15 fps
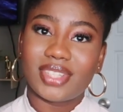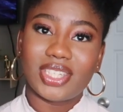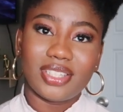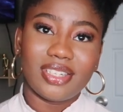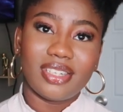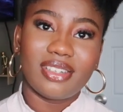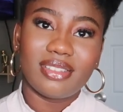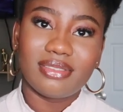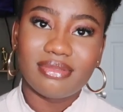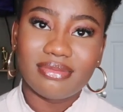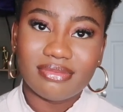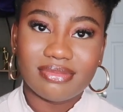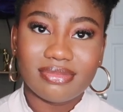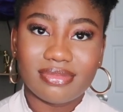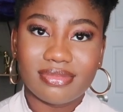Girl,
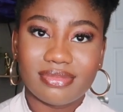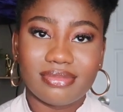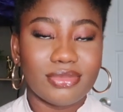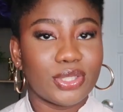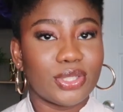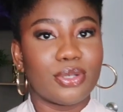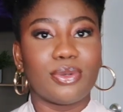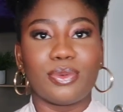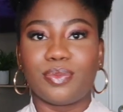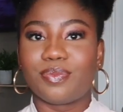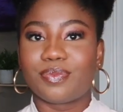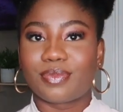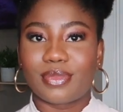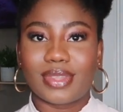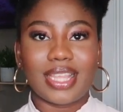
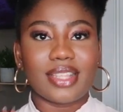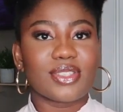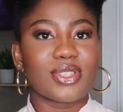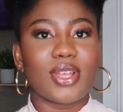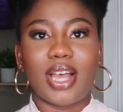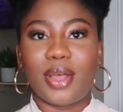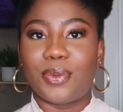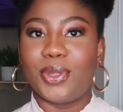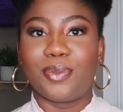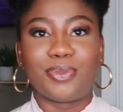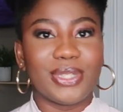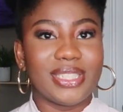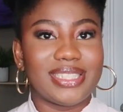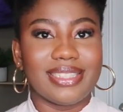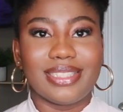no, that's not how we
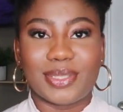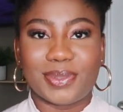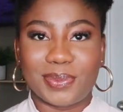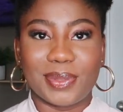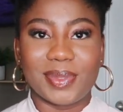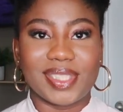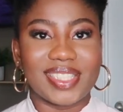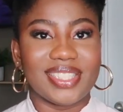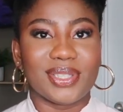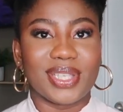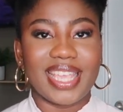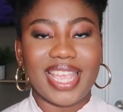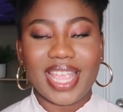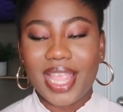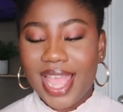operate in this premises,
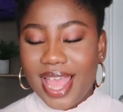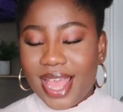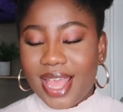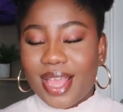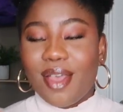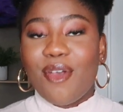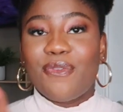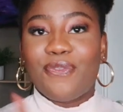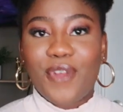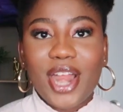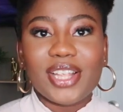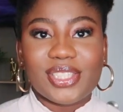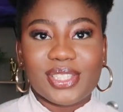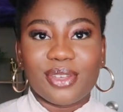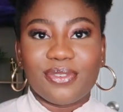okay?
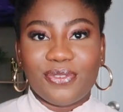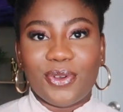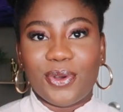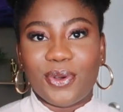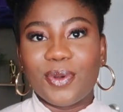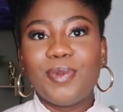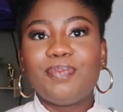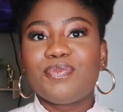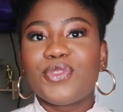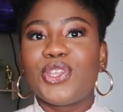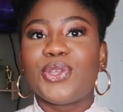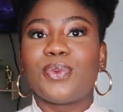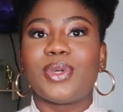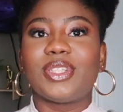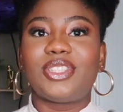First of all,
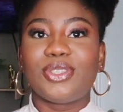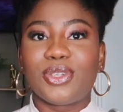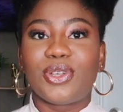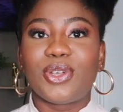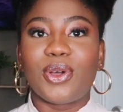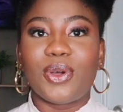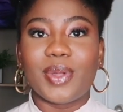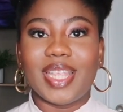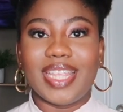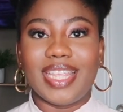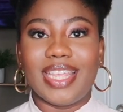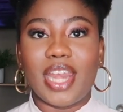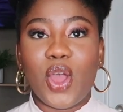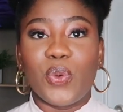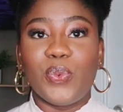you want to go
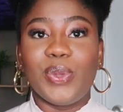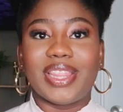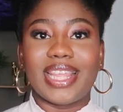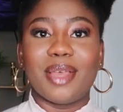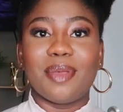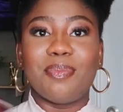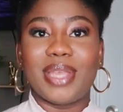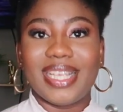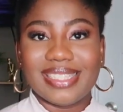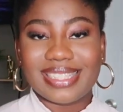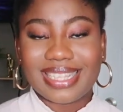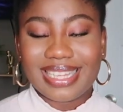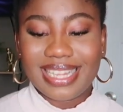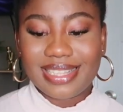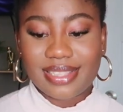in with a
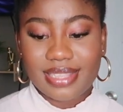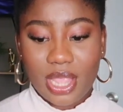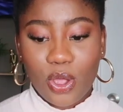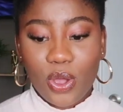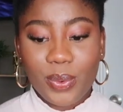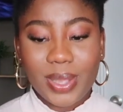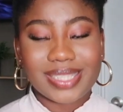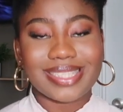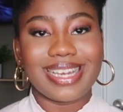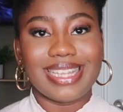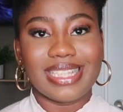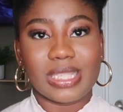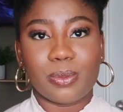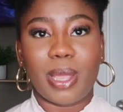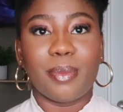base cleanse. I always
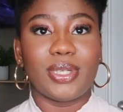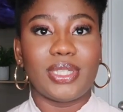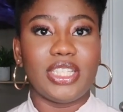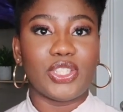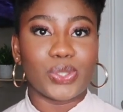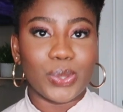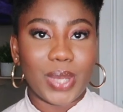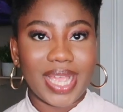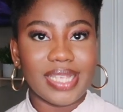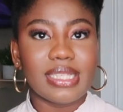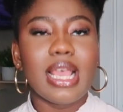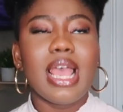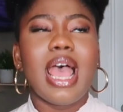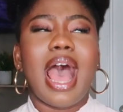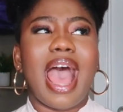cleanse my body
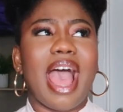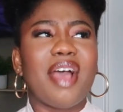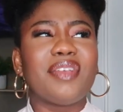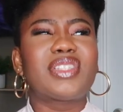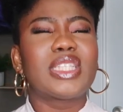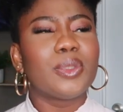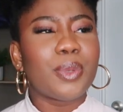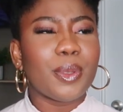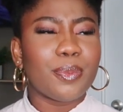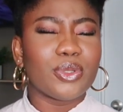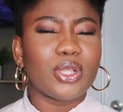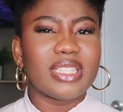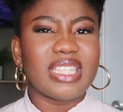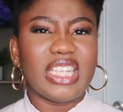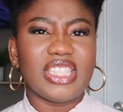twice. I have seen
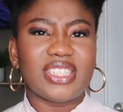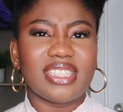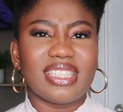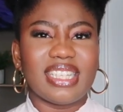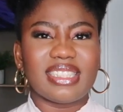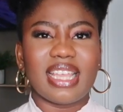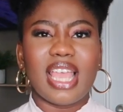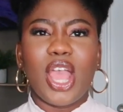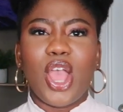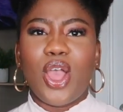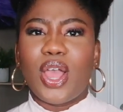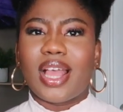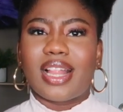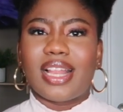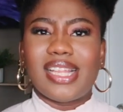people on the internet say,
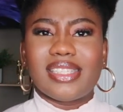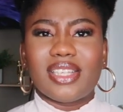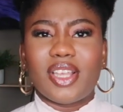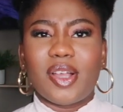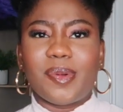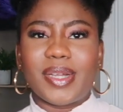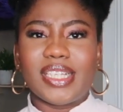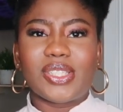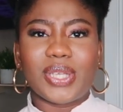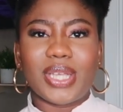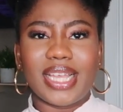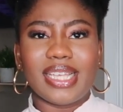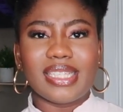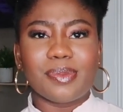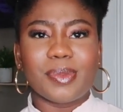cleansing your body
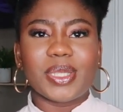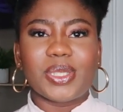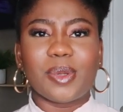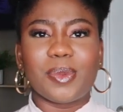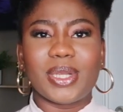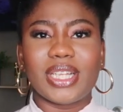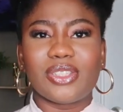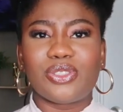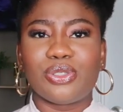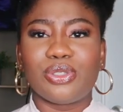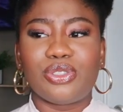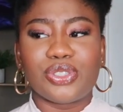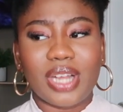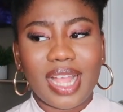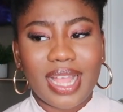twice makes your body
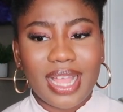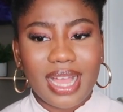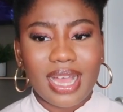to dry